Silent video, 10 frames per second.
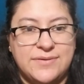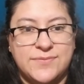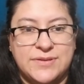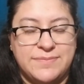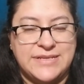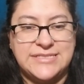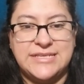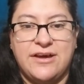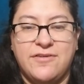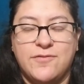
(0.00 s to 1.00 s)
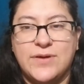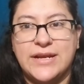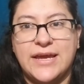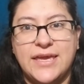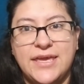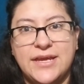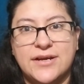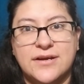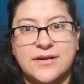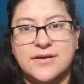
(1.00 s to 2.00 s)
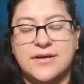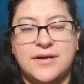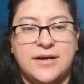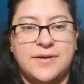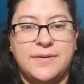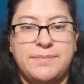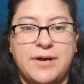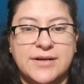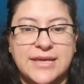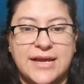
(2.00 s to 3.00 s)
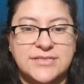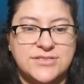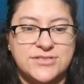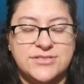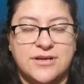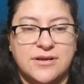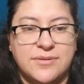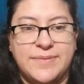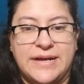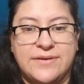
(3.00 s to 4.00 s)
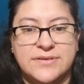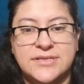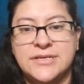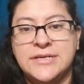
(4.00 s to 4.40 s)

with myself when I hear podcasters talk about